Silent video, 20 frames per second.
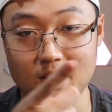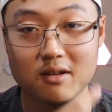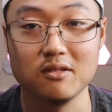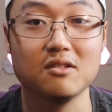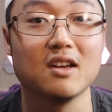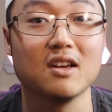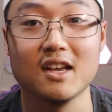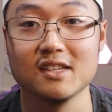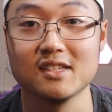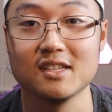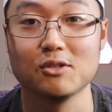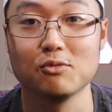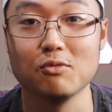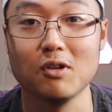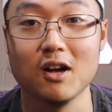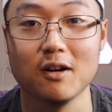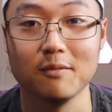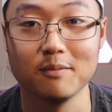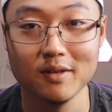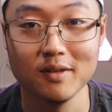you guys as
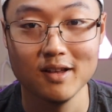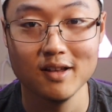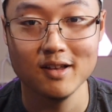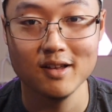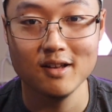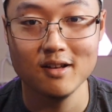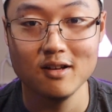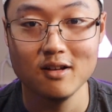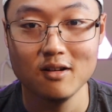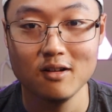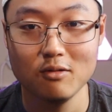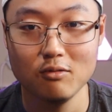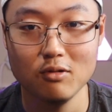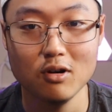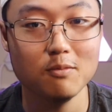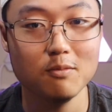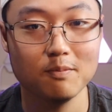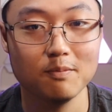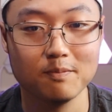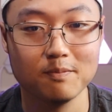well.
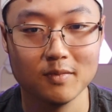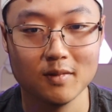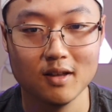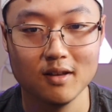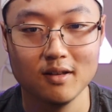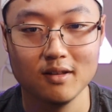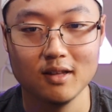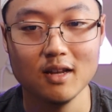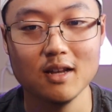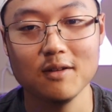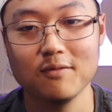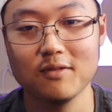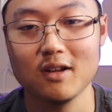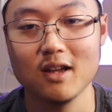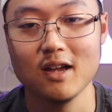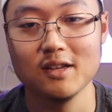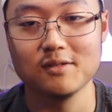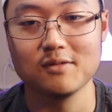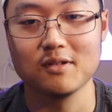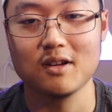Well, thank you
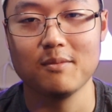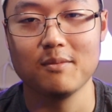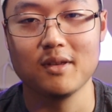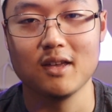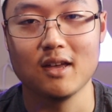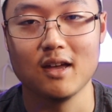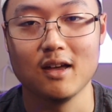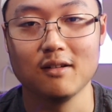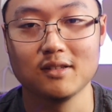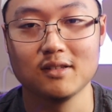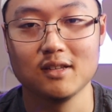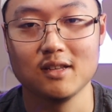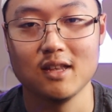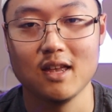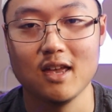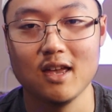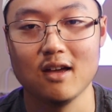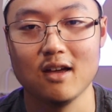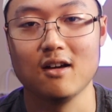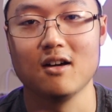guys for coming out
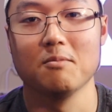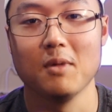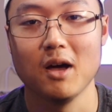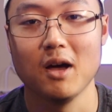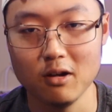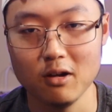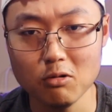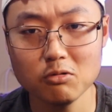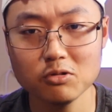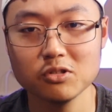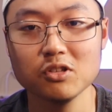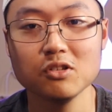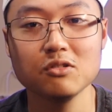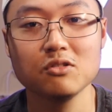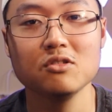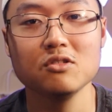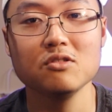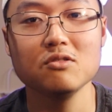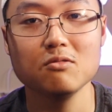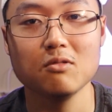today. I'm
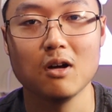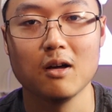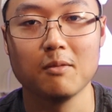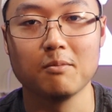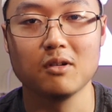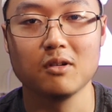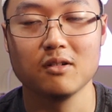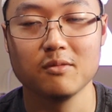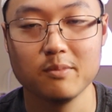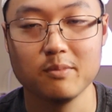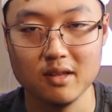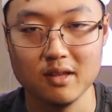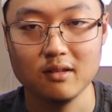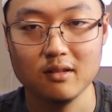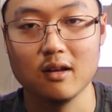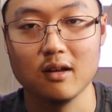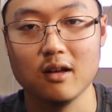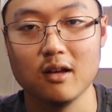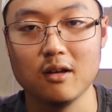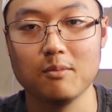going to be
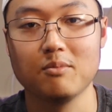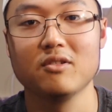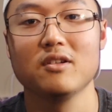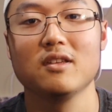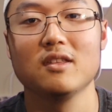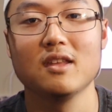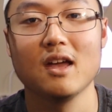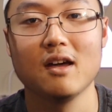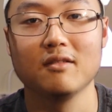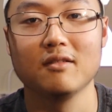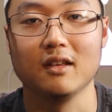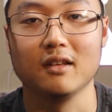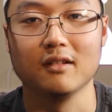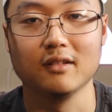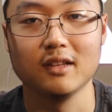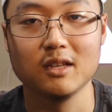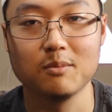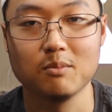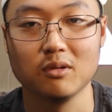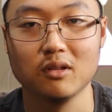putting down a
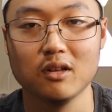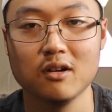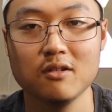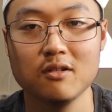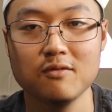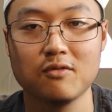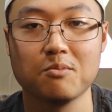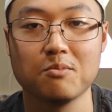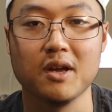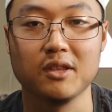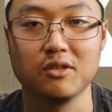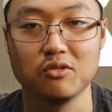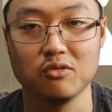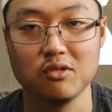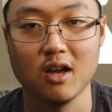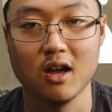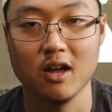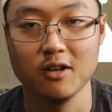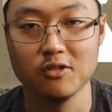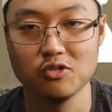link below for my
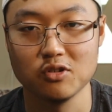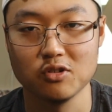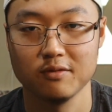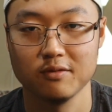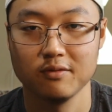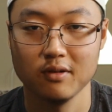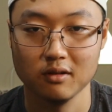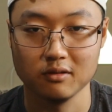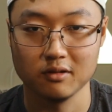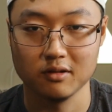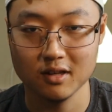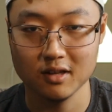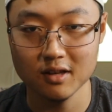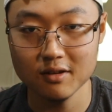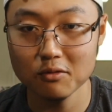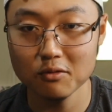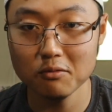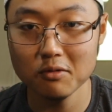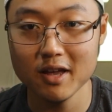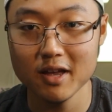300 follower
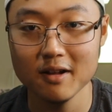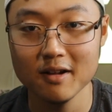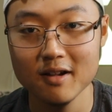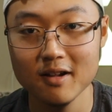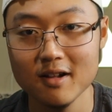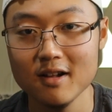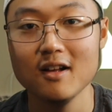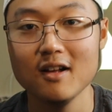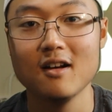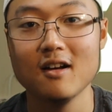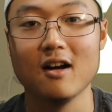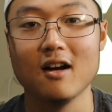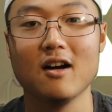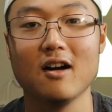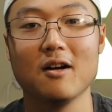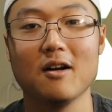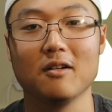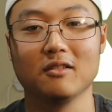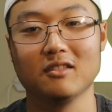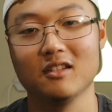giveaway.
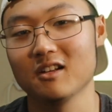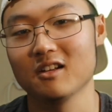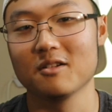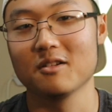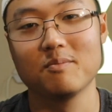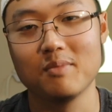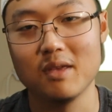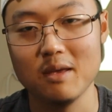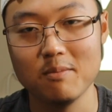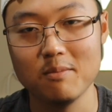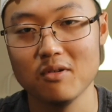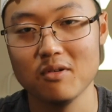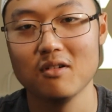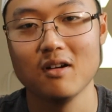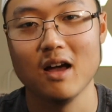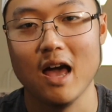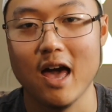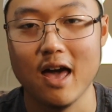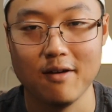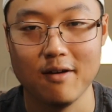A lot of
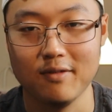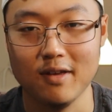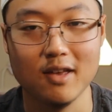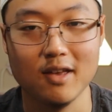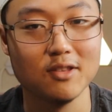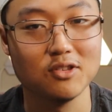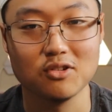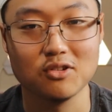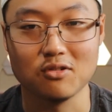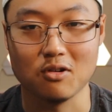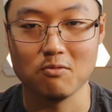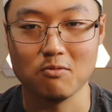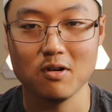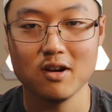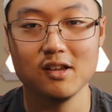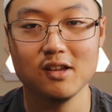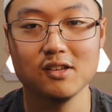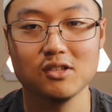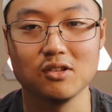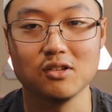people have entered
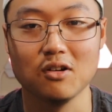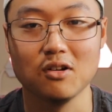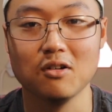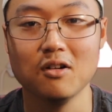already, so